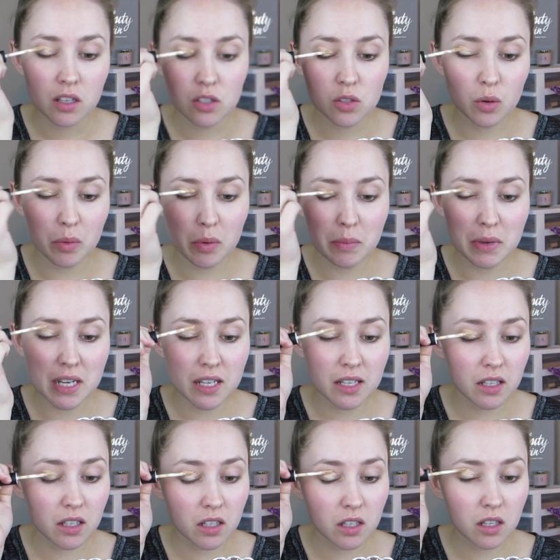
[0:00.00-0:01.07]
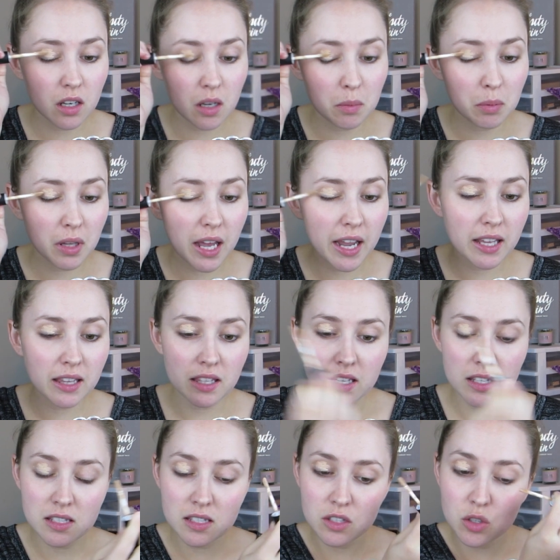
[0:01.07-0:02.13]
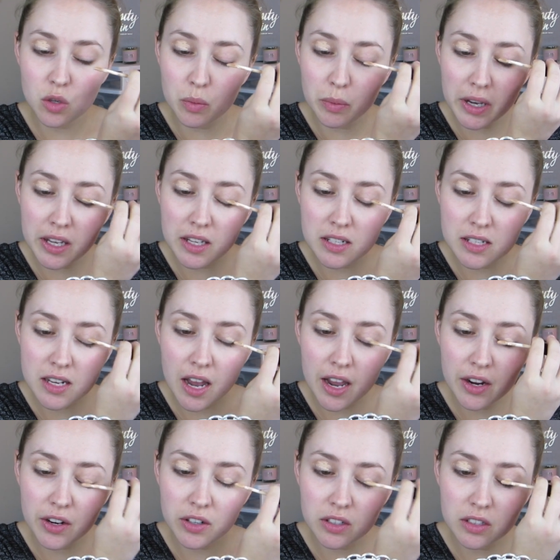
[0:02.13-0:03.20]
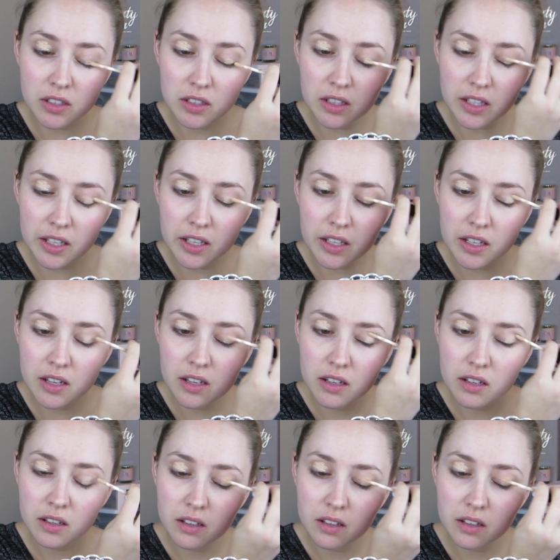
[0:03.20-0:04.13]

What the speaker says: So I'm going to be applying this to my entire lid.